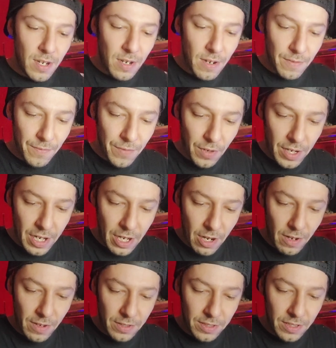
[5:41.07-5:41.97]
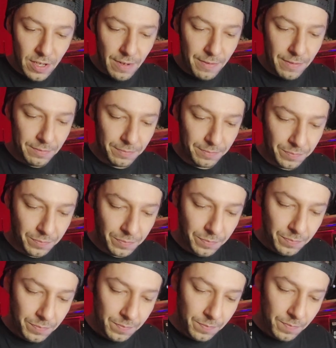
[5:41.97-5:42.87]
for here and stuff.
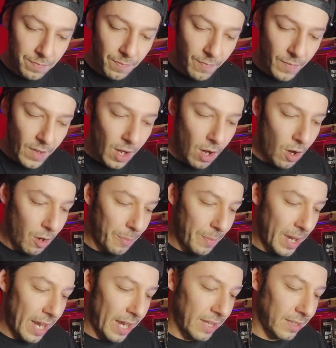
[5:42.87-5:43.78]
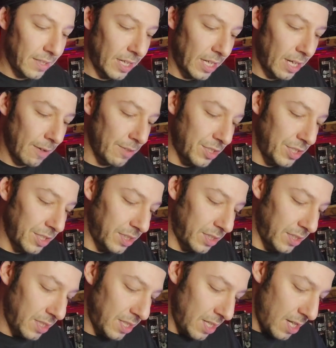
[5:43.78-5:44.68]
Oh man, like I was
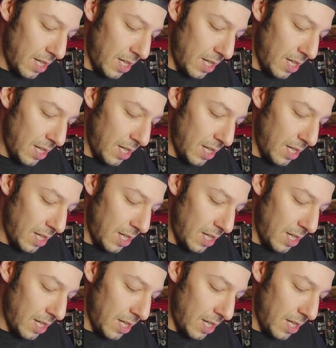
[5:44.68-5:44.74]
just